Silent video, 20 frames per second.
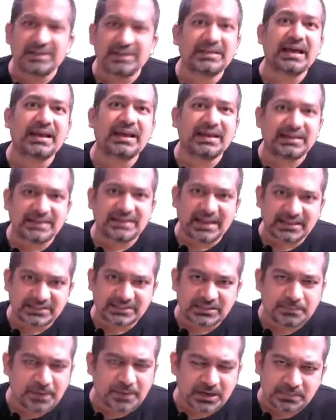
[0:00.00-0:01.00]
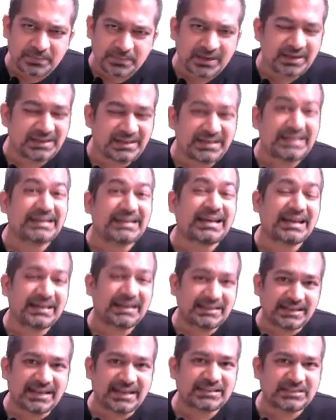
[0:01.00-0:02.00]
direct tax department and
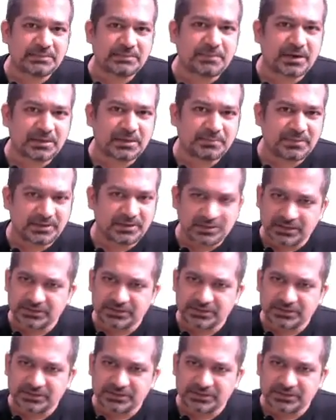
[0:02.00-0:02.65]
indirect tax department,